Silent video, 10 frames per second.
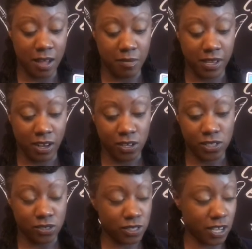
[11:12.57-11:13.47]
It
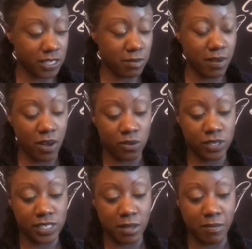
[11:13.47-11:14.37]
also talks about
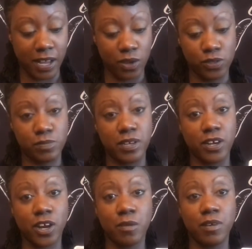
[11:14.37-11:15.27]
somebody who's been
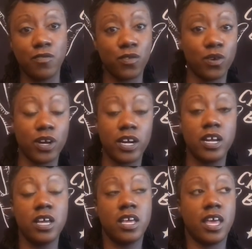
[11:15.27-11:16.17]
hurt before,
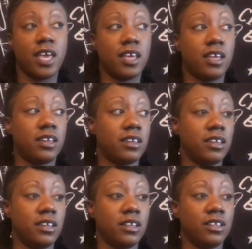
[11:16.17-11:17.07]
and
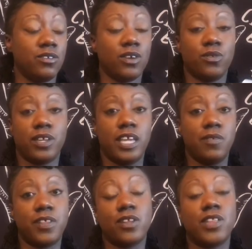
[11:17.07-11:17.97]
you know,
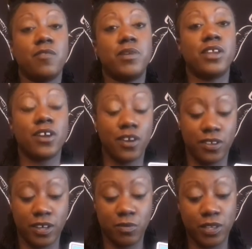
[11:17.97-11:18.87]
even though they've been hurt,
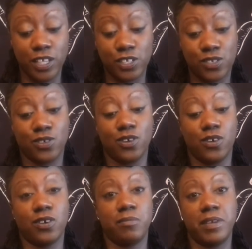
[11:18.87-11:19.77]
they're really strong
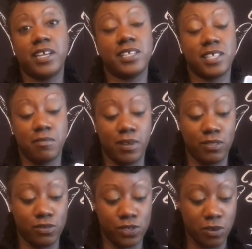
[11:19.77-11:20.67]
because they've been
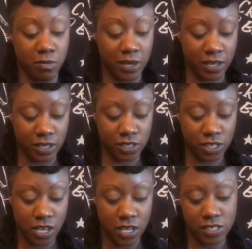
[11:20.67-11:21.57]
through so much.
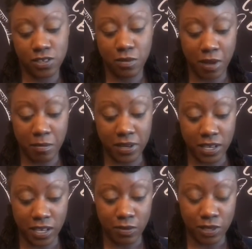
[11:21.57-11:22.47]
So you might be
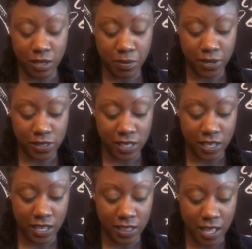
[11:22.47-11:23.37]
dealing with a person
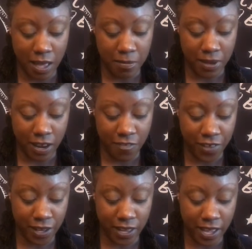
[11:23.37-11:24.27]
like that, but I
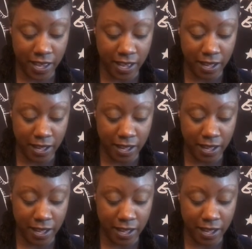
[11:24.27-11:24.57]
feel like